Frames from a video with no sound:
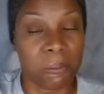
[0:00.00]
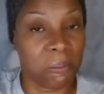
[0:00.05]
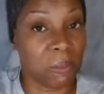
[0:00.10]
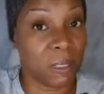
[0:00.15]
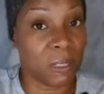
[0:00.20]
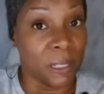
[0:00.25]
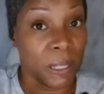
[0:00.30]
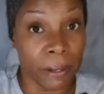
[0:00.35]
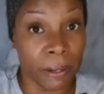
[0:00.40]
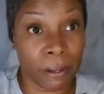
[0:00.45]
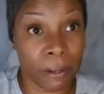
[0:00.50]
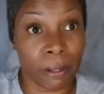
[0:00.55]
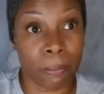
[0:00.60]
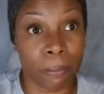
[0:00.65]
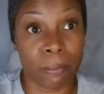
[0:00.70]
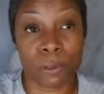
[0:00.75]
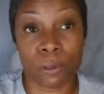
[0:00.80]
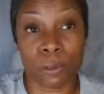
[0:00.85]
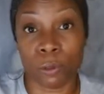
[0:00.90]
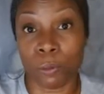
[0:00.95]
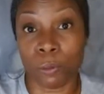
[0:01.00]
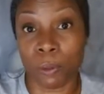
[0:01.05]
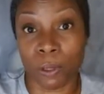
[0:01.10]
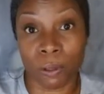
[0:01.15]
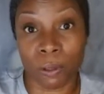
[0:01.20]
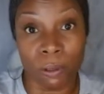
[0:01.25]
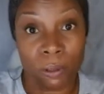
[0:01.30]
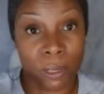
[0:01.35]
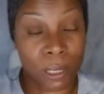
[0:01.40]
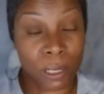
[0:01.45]
get up super
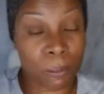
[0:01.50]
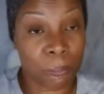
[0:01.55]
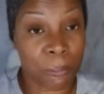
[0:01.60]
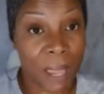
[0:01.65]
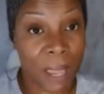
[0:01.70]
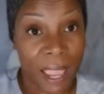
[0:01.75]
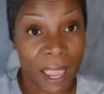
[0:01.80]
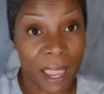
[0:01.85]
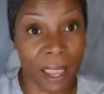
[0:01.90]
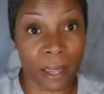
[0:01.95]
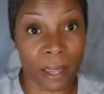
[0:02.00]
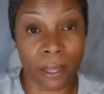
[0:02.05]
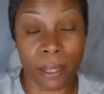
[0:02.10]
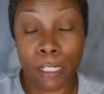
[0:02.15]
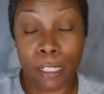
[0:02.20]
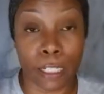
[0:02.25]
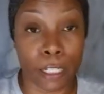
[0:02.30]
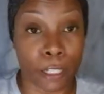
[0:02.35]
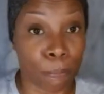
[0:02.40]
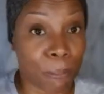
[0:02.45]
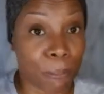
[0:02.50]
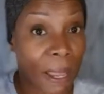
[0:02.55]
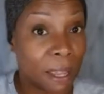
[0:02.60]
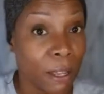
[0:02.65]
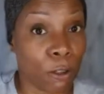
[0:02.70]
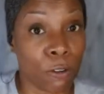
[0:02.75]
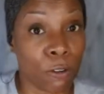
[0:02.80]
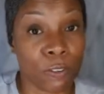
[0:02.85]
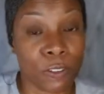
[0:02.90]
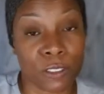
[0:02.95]
early, pack, get back
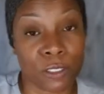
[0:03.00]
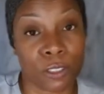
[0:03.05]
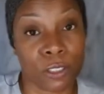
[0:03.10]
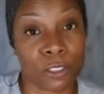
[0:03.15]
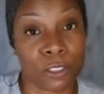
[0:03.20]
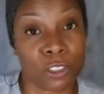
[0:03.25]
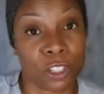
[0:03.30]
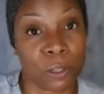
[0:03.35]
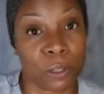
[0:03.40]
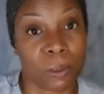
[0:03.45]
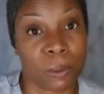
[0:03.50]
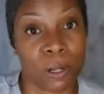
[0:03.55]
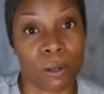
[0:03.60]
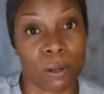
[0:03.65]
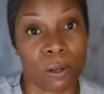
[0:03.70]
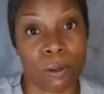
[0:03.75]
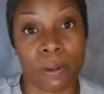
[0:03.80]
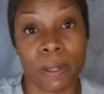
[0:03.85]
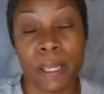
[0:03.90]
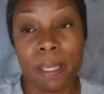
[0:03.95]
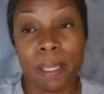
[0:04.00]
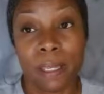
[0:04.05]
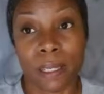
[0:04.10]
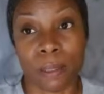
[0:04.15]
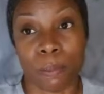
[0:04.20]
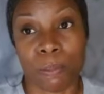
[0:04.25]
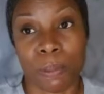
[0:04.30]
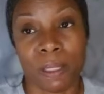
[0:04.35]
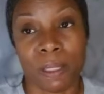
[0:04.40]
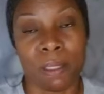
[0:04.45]
over to the terminal and
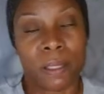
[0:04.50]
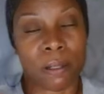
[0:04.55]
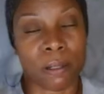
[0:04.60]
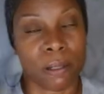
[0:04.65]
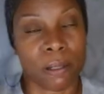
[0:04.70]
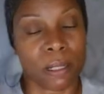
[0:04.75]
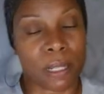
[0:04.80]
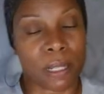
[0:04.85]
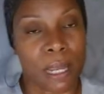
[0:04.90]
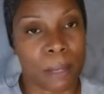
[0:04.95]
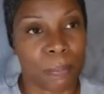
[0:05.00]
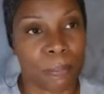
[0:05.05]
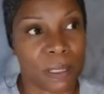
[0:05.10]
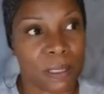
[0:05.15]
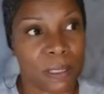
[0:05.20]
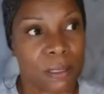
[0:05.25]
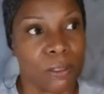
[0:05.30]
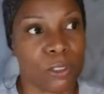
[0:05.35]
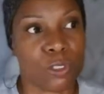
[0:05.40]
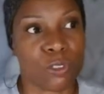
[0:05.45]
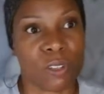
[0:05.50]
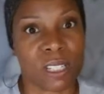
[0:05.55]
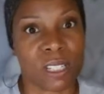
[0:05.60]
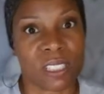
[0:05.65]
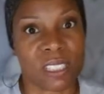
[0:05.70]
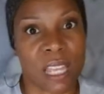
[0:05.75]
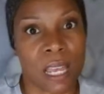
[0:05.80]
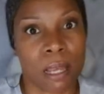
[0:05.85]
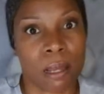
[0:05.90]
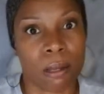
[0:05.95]
be there and not be stressed
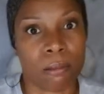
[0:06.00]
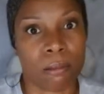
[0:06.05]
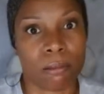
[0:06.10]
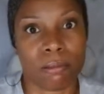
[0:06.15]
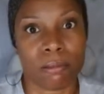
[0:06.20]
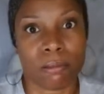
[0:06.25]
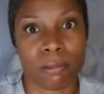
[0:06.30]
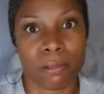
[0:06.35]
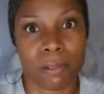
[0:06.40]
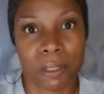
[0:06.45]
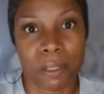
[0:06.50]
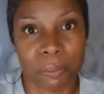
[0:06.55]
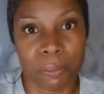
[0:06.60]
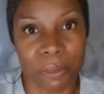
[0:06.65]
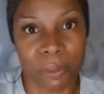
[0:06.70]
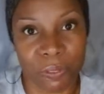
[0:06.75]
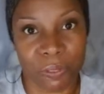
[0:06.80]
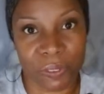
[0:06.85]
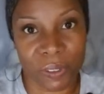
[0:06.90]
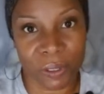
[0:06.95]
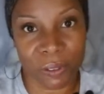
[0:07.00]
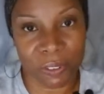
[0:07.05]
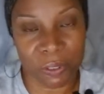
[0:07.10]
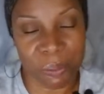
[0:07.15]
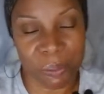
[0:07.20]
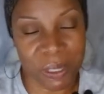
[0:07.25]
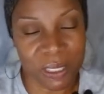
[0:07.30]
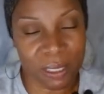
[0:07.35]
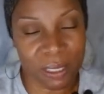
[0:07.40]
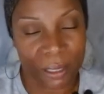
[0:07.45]
out with fear of
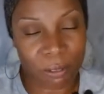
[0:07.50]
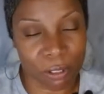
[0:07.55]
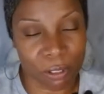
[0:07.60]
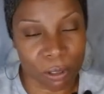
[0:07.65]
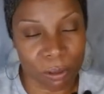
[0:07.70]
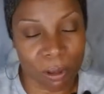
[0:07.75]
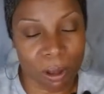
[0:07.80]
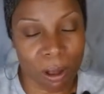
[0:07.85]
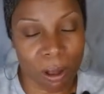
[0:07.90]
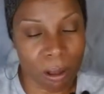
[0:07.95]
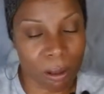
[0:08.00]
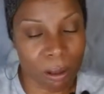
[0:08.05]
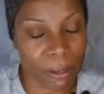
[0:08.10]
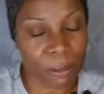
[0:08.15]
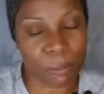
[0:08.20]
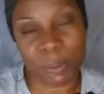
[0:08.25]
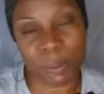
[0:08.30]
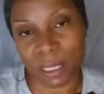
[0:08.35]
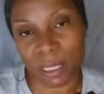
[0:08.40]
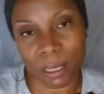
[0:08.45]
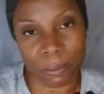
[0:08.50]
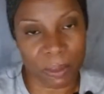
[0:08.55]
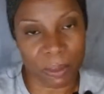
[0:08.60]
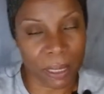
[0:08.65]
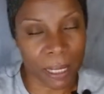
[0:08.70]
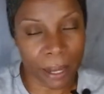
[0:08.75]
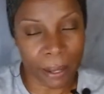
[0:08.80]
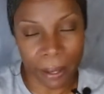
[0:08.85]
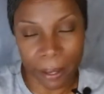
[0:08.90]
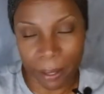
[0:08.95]
missing roll call. And we did. We
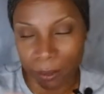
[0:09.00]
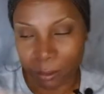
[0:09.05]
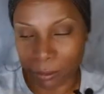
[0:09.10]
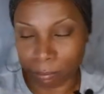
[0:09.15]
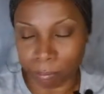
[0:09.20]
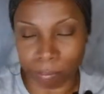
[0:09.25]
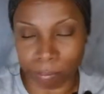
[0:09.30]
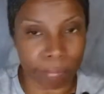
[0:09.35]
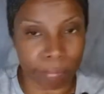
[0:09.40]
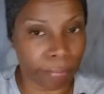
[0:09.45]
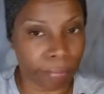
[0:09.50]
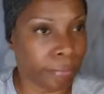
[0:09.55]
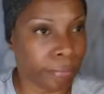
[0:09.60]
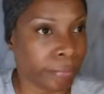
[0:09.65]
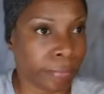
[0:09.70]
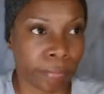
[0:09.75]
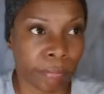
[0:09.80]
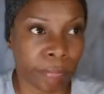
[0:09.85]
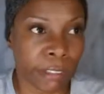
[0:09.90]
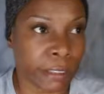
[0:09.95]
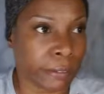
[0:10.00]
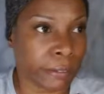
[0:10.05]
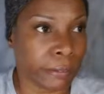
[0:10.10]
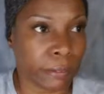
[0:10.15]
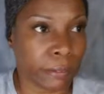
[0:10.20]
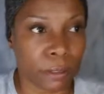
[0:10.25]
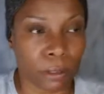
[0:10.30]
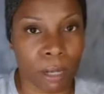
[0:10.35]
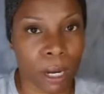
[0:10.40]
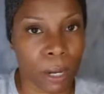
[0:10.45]
got out
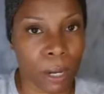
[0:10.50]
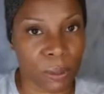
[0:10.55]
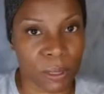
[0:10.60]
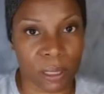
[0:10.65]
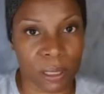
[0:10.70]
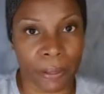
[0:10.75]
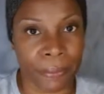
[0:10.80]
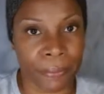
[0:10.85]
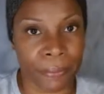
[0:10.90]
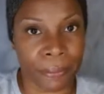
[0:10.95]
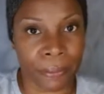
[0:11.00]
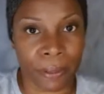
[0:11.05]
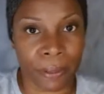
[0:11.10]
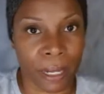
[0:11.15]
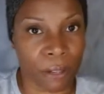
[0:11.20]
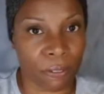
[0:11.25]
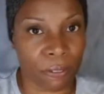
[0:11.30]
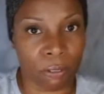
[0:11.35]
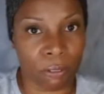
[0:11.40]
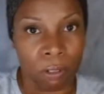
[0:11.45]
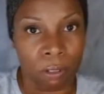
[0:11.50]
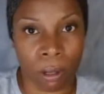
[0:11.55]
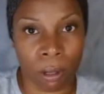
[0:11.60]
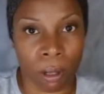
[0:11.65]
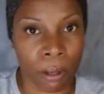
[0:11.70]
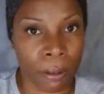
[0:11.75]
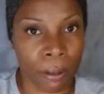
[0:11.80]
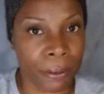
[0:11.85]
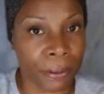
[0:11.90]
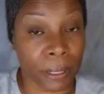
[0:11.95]
2 hours later after roll
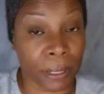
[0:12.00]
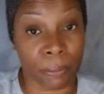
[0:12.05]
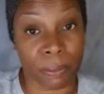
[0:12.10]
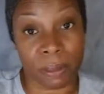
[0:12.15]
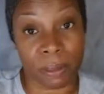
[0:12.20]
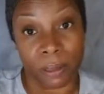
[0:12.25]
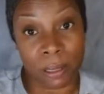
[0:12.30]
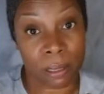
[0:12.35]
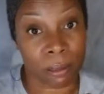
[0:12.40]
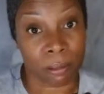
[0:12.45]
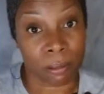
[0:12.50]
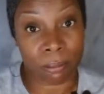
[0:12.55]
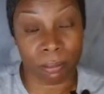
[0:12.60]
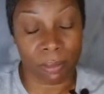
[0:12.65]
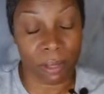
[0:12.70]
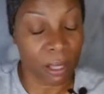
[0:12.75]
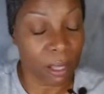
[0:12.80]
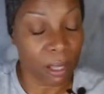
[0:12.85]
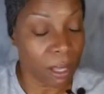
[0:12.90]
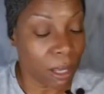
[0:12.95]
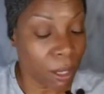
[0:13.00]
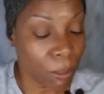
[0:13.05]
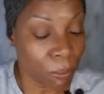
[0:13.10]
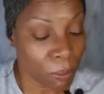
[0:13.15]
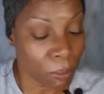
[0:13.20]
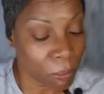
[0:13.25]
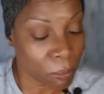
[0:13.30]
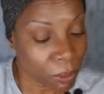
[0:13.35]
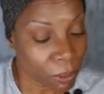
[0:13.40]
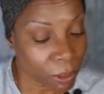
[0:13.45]
call, and that was it. We
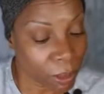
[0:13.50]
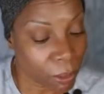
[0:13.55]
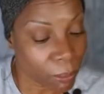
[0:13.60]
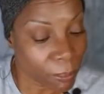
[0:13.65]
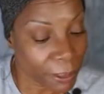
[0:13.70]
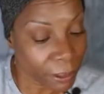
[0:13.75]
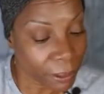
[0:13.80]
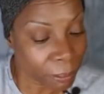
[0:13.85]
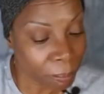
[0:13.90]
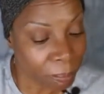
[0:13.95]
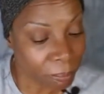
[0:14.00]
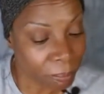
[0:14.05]
were on our way.